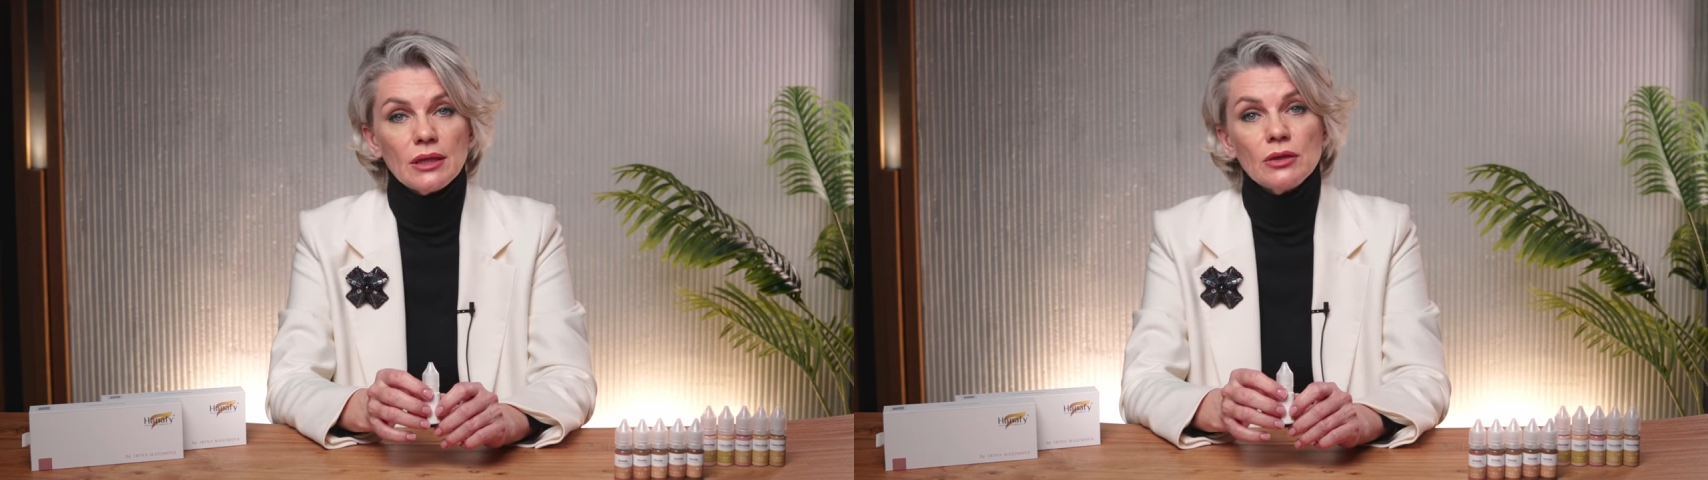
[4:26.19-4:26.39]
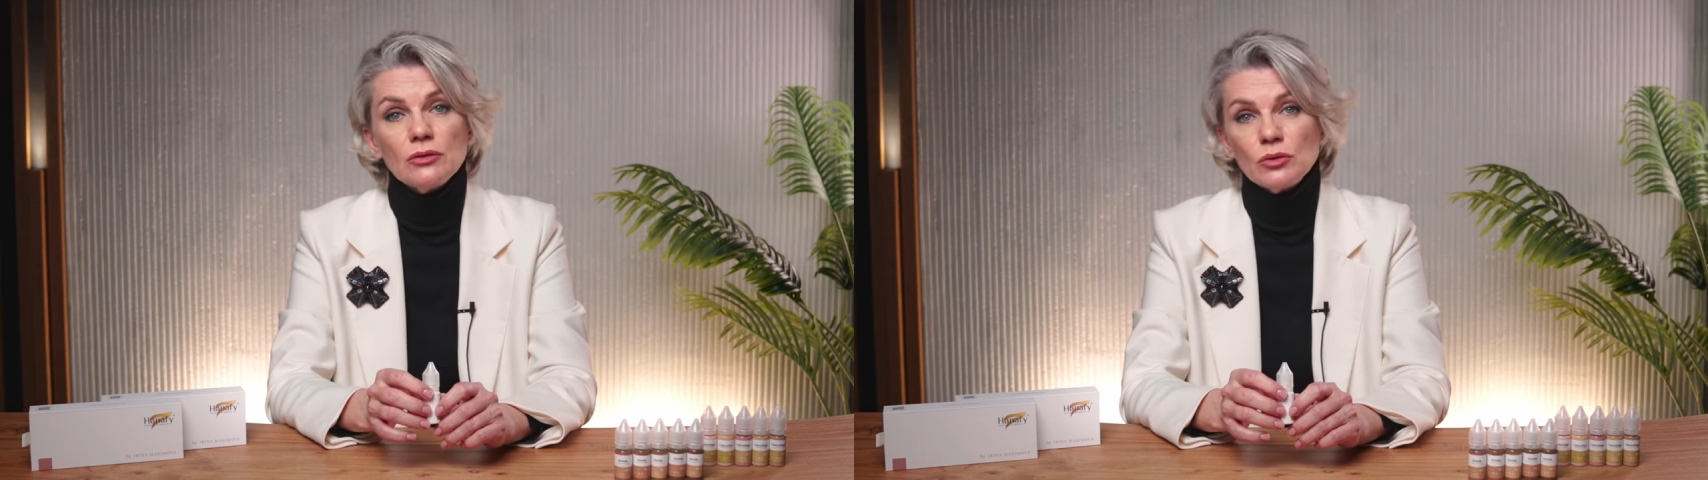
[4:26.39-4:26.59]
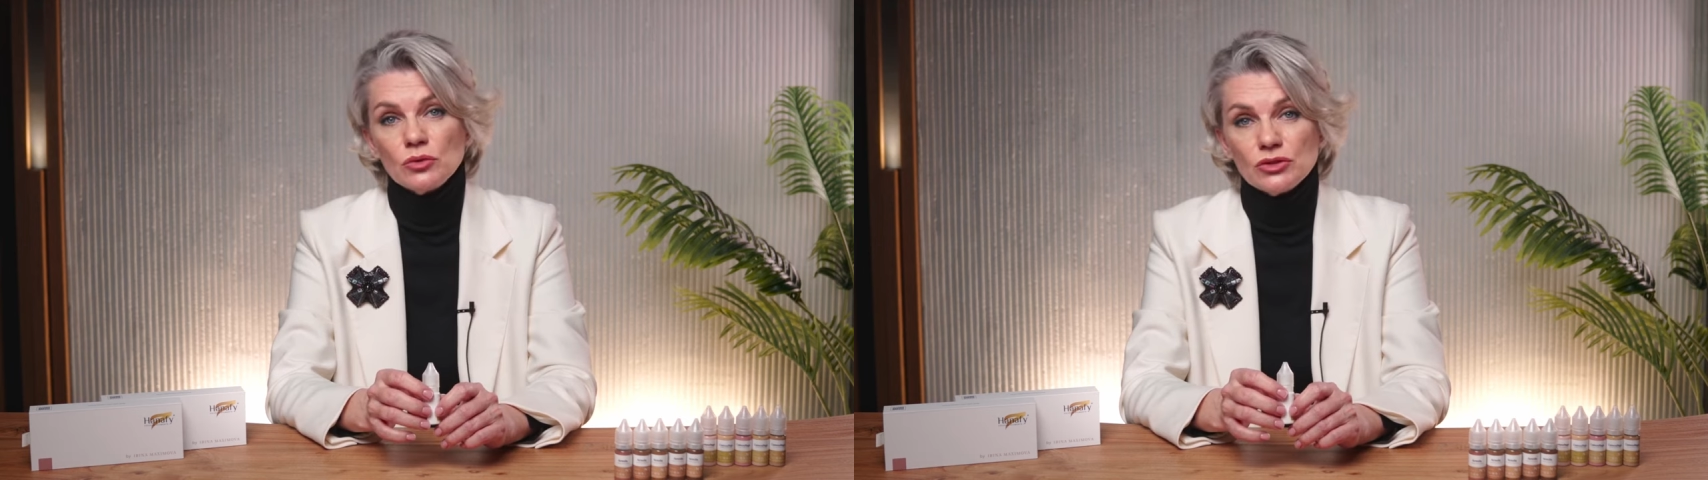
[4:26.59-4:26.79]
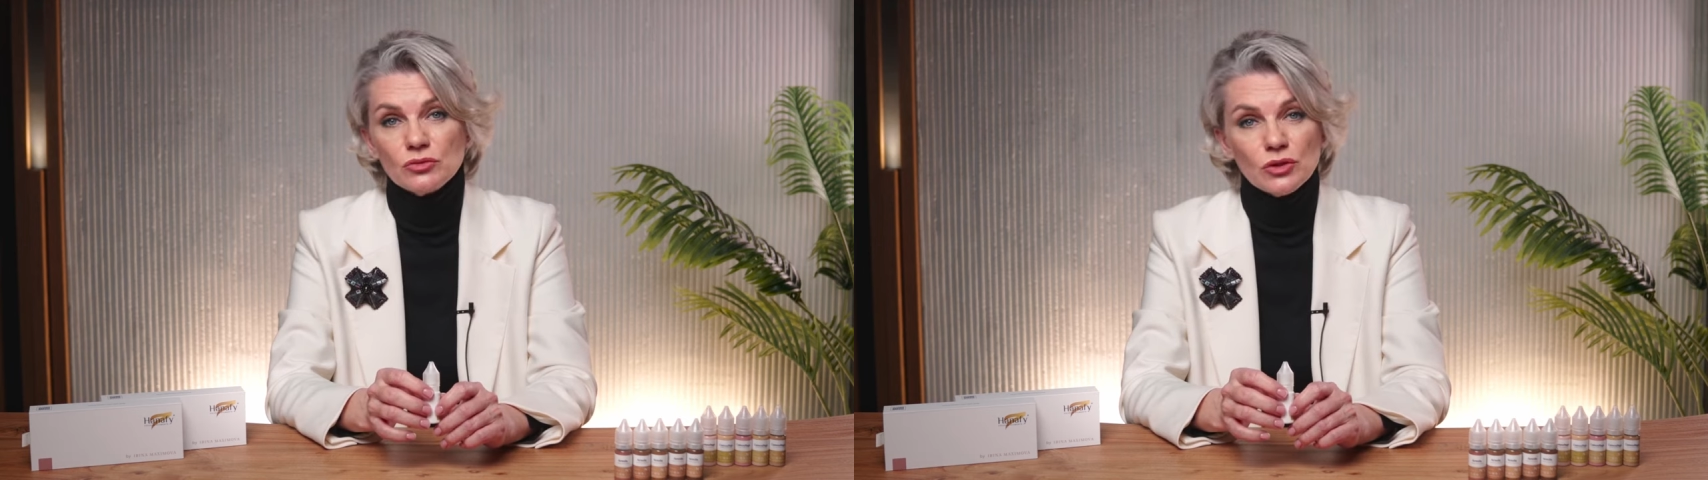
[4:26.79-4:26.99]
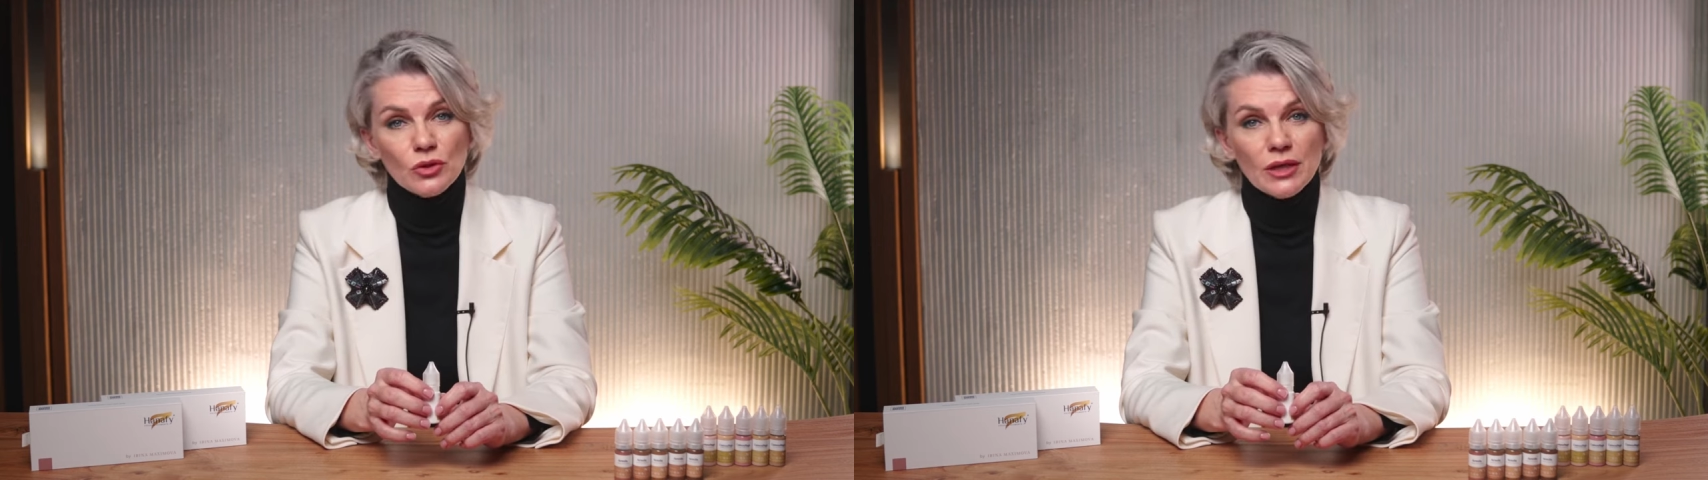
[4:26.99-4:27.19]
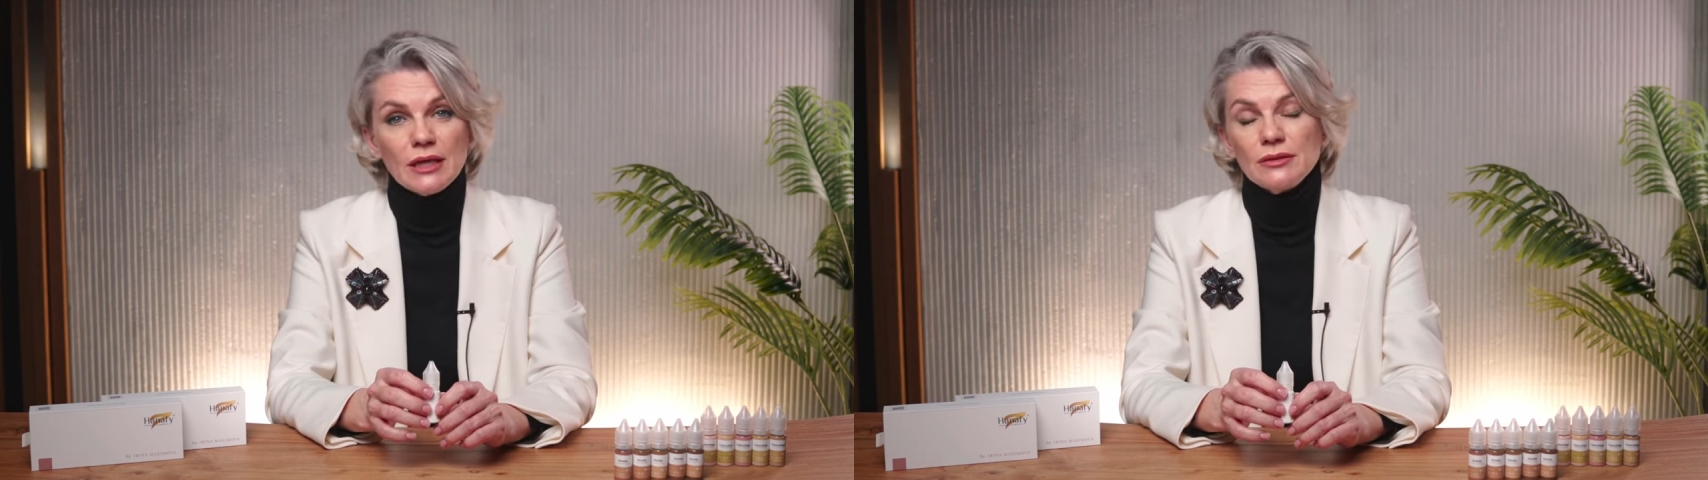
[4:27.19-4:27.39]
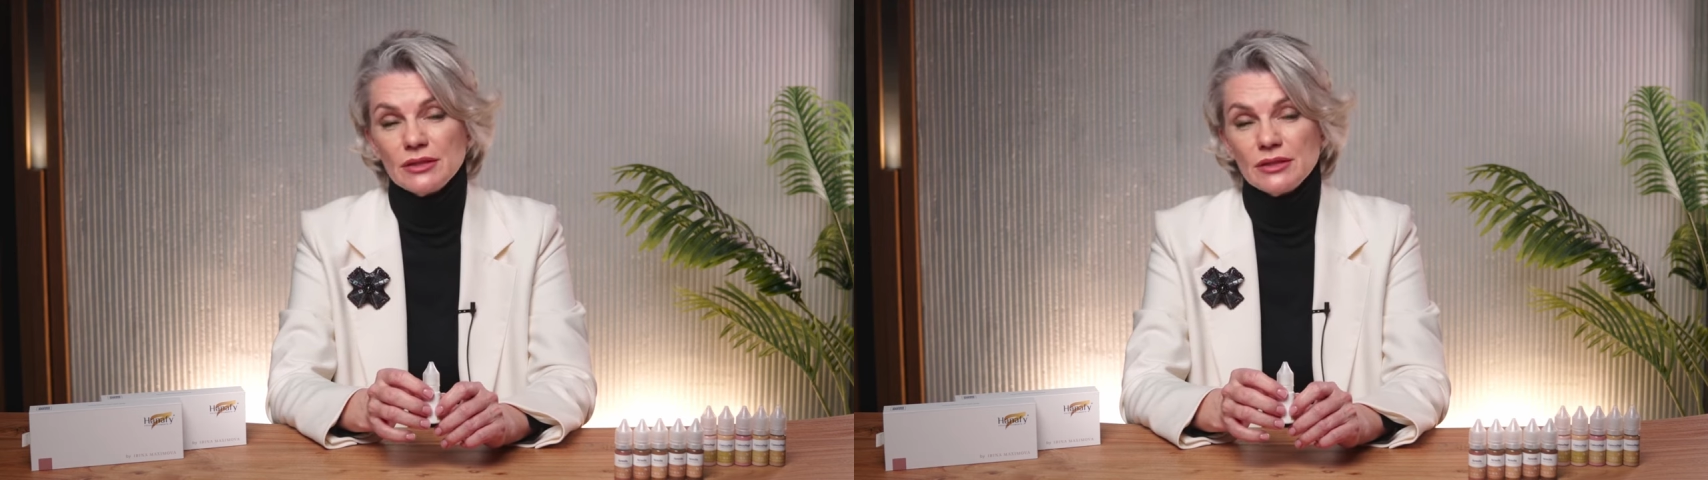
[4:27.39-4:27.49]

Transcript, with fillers: and of course we all have